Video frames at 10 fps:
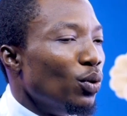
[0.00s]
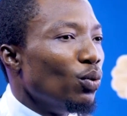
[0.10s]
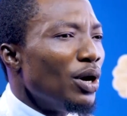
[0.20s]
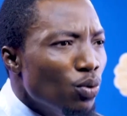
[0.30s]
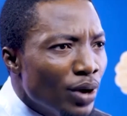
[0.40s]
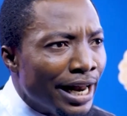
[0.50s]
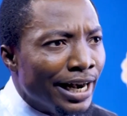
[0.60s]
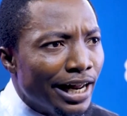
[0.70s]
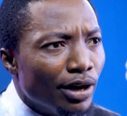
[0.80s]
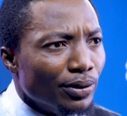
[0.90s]
When we were
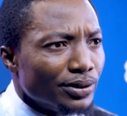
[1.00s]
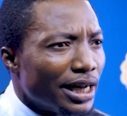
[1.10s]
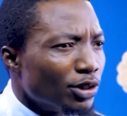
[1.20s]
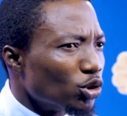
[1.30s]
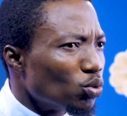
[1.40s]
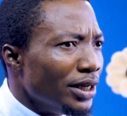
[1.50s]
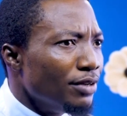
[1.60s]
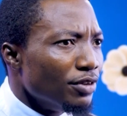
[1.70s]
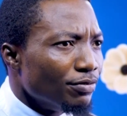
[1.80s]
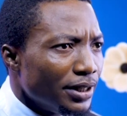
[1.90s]
in Lagos, that was
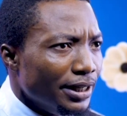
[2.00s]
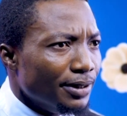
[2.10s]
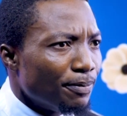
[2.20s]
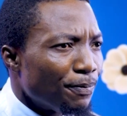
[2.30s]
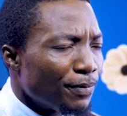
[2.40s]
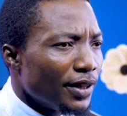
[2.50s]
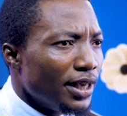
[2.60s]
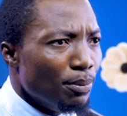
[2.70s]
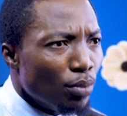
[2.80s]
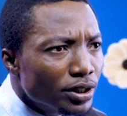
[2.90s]
2015,
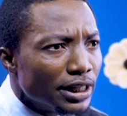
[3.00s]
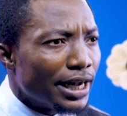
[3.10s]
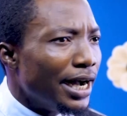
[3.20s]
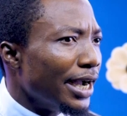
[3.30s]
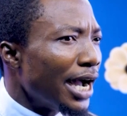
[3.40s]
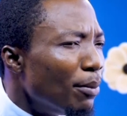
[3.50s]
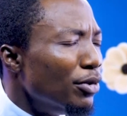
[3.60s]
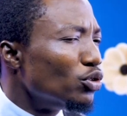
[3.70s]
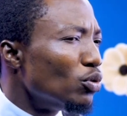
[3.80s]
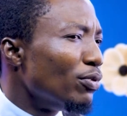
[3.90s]
he bought a car,
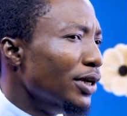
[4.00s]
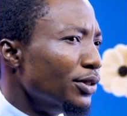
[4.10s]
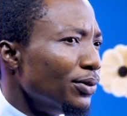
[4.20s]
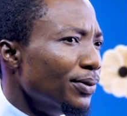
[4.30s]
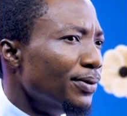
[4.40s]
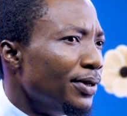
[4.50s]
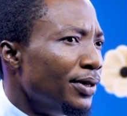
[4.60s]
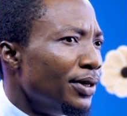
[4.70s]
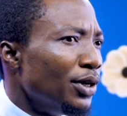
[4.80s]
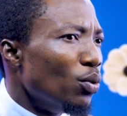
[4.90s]
Camry
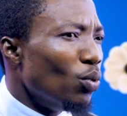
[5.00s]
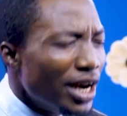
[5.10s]
2.2.